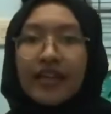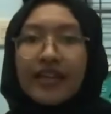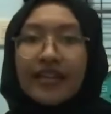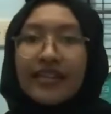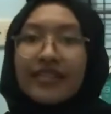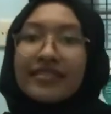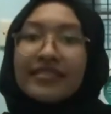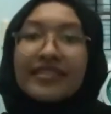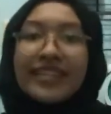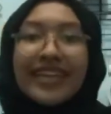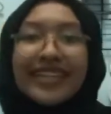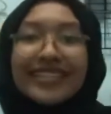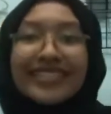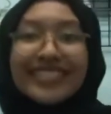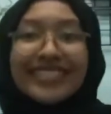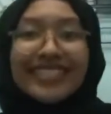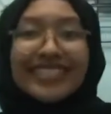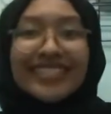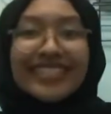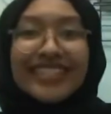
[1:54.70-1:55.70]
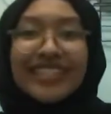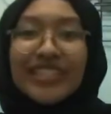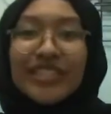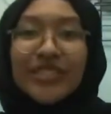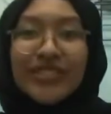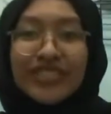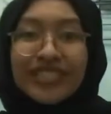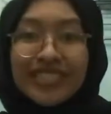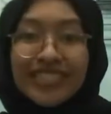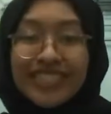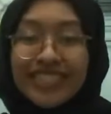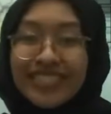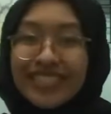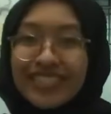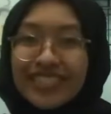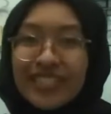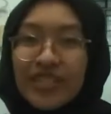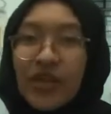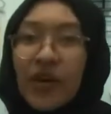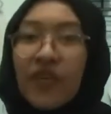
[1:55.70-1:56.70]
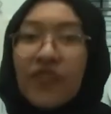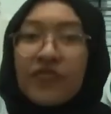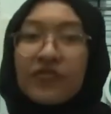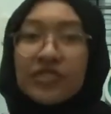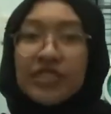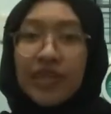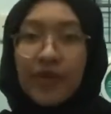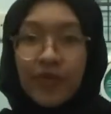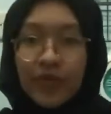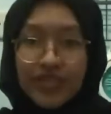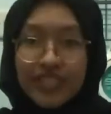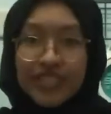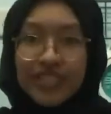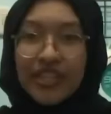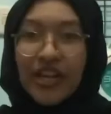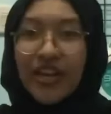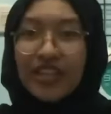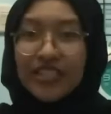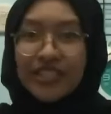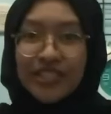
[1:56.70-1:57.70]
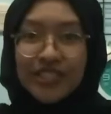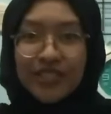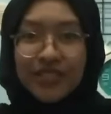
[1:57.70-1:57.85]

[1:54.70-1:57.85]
Next, the uniqueness of Japanese culture.